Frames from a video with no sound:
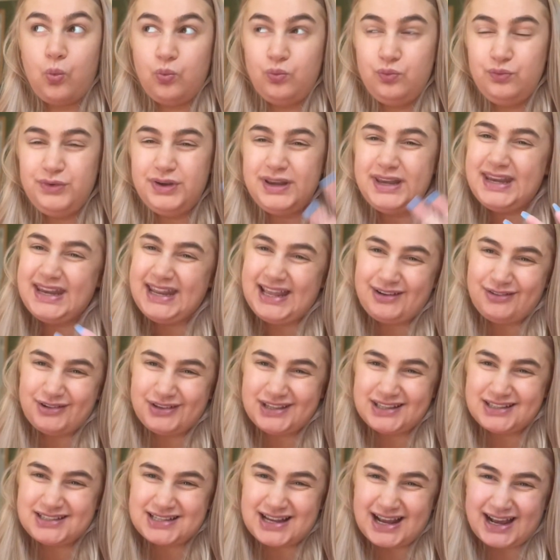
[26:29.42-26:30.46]
nearer
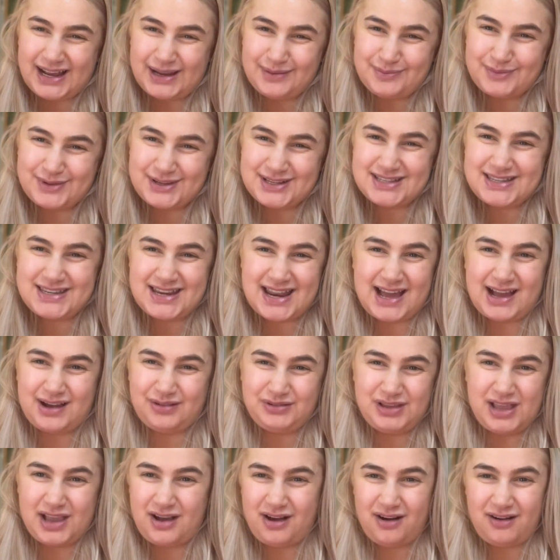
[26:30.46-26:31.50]
the time, because now
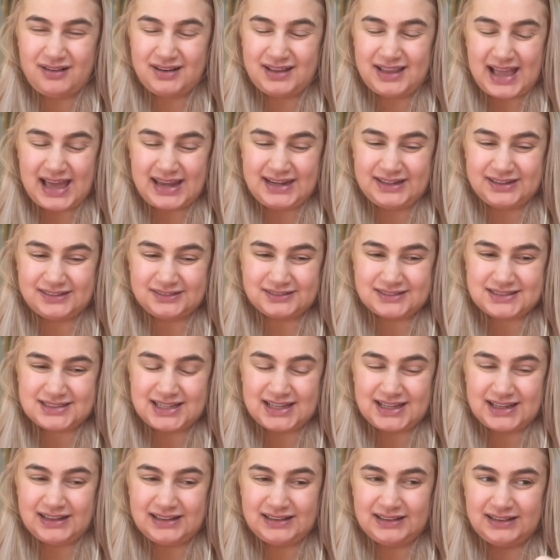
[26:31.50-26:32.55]
you can't get it
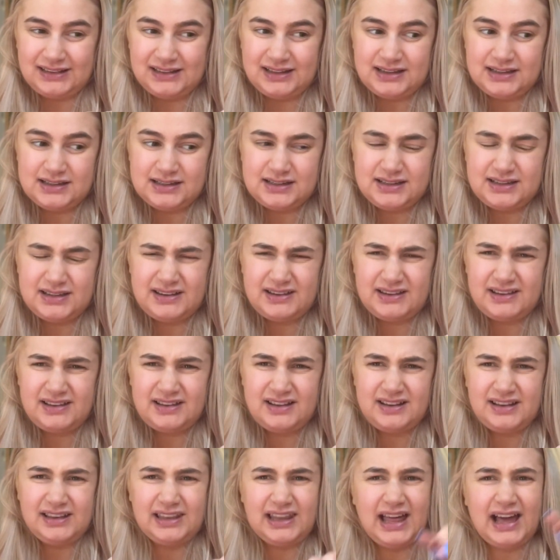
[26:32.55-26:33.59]
until
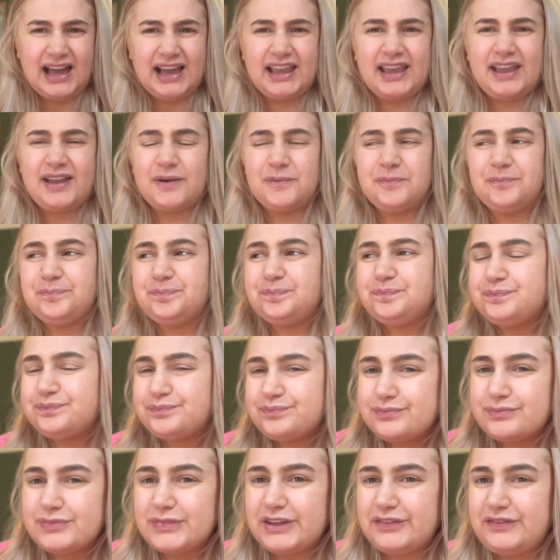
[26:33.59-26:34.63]
like
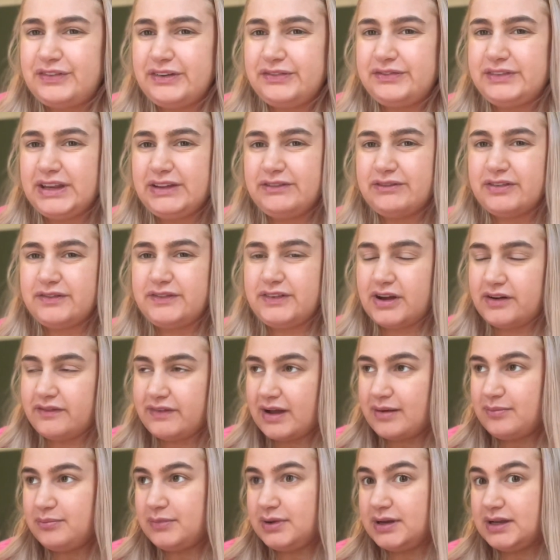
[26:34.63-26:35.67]
the 15th of
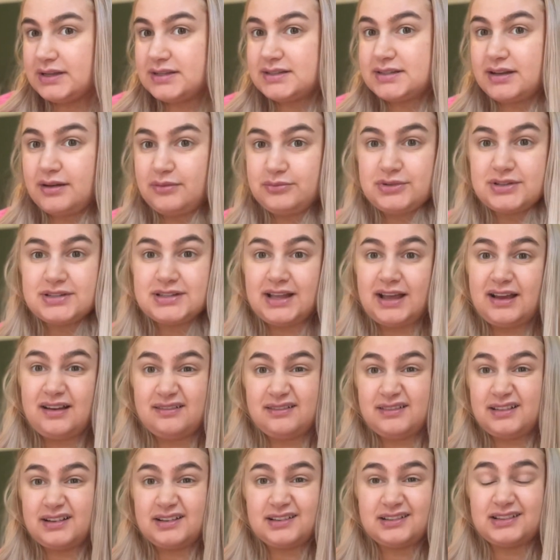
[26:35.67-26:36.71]
November. So I'm just like,
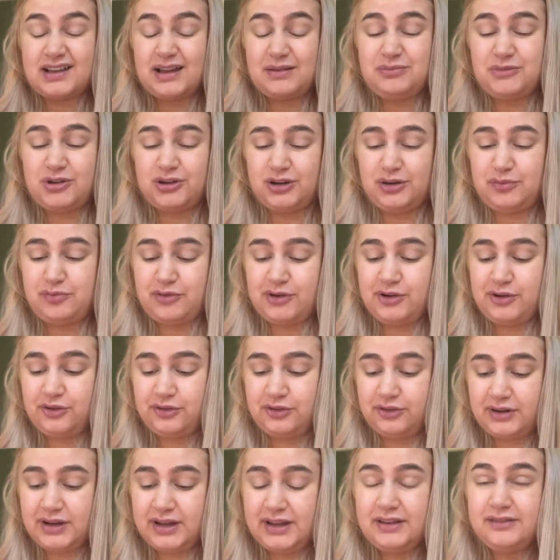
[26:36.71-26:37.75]
ugh, I'm not going to
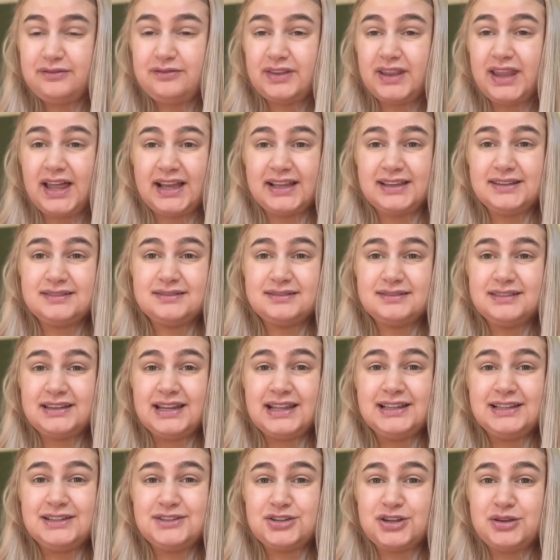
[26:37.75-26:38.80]
pre-order it for like
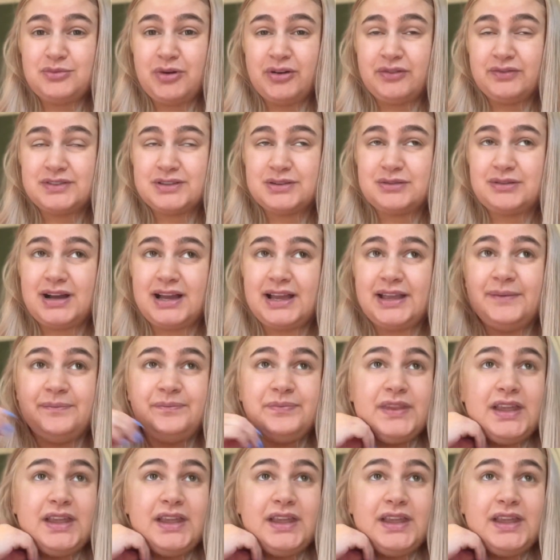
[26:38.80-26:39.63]
nearly 2 months away.